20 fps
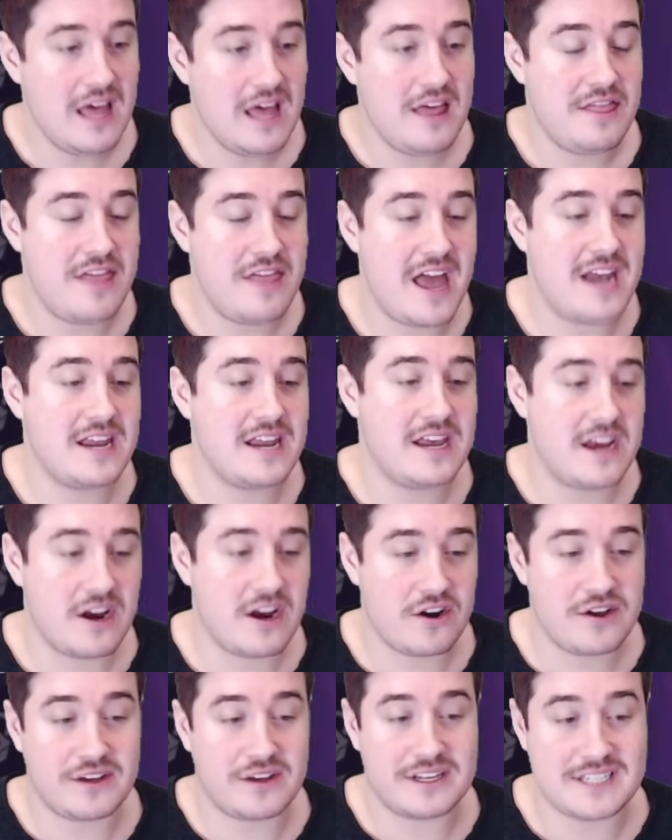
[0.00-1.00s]
Then
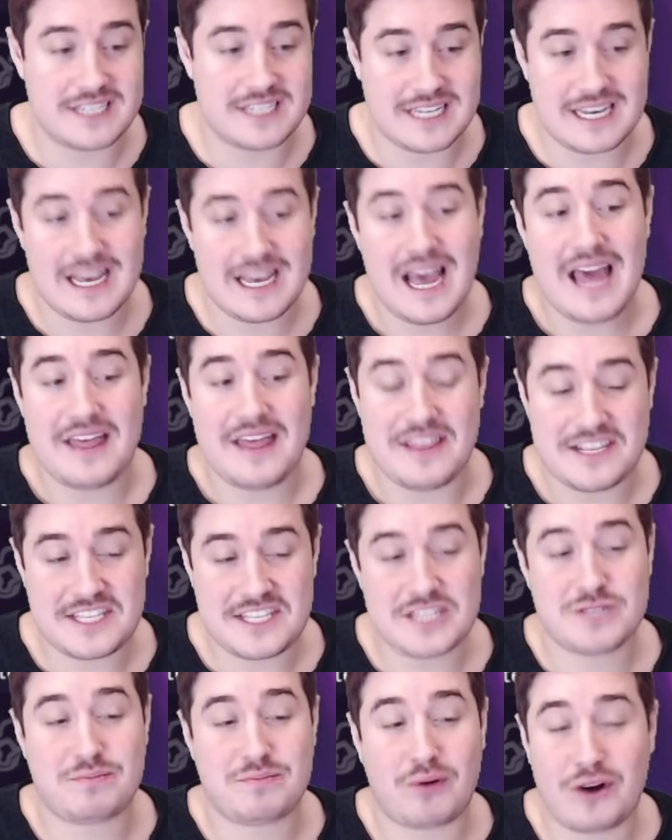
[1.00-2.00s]
here you can see
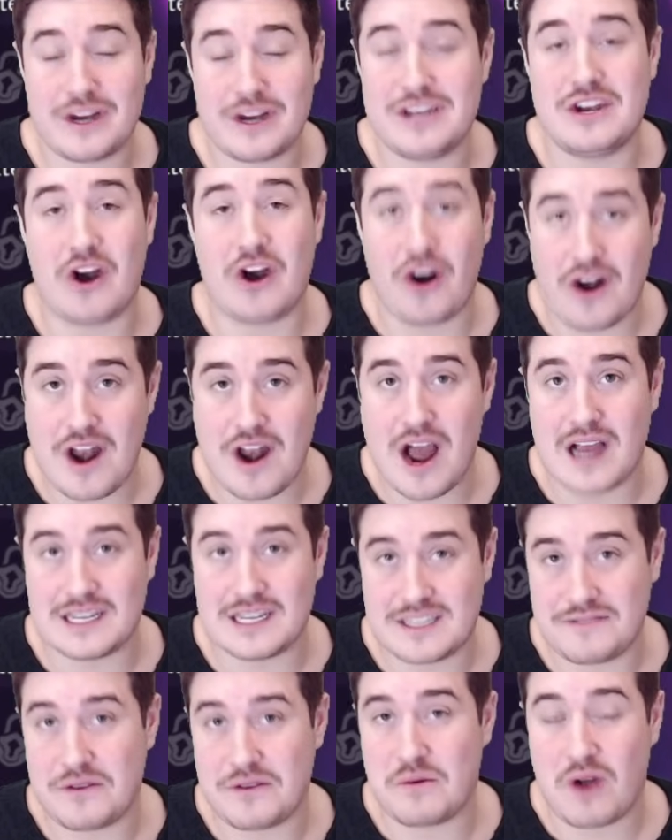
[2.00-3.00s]
this is pretty darn
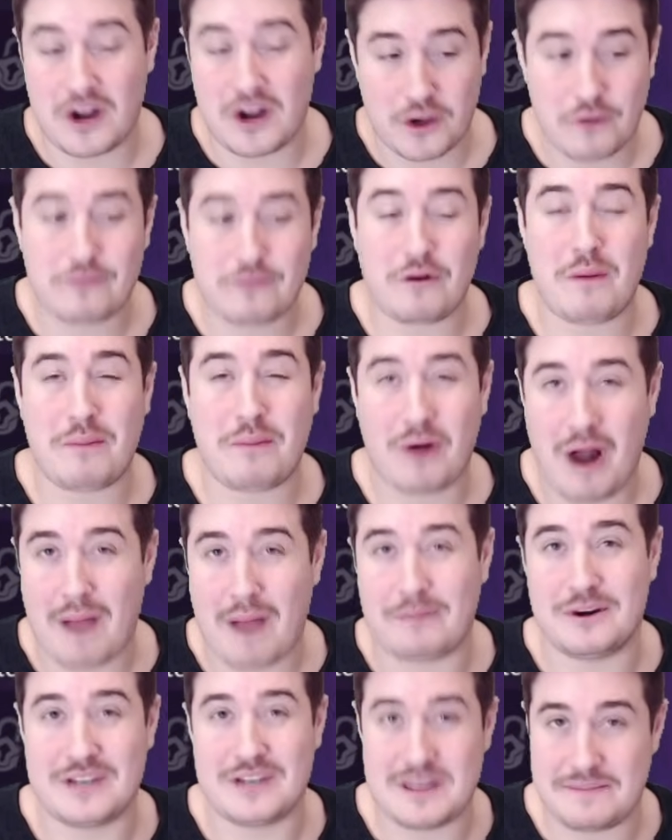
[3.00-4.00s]
nice if you want to go for a
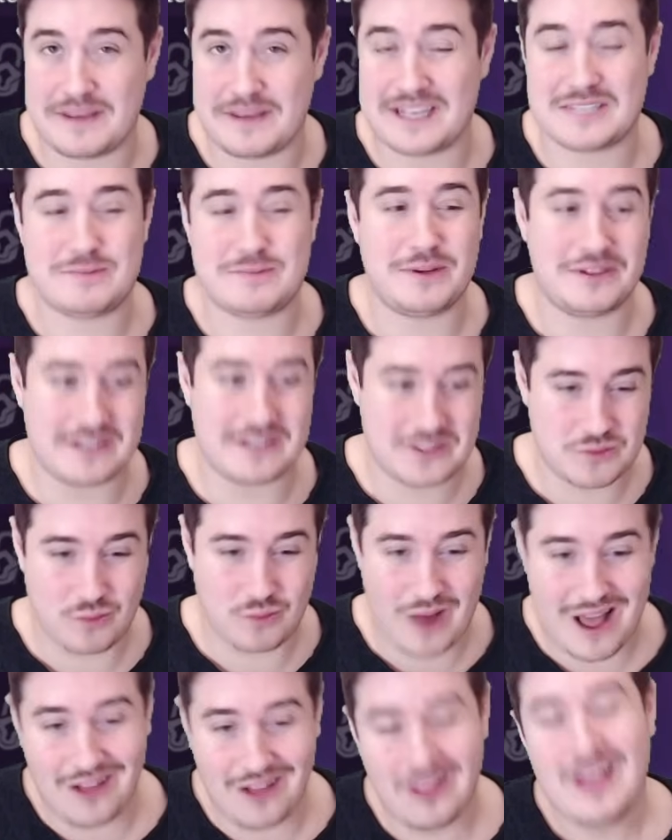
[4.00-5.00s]
proper DPS build as
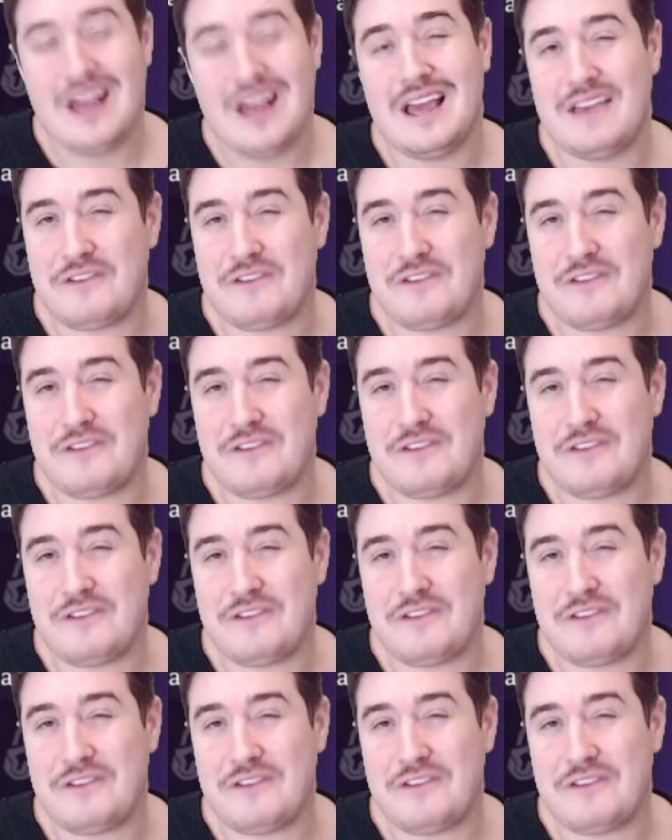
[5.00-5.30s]
well.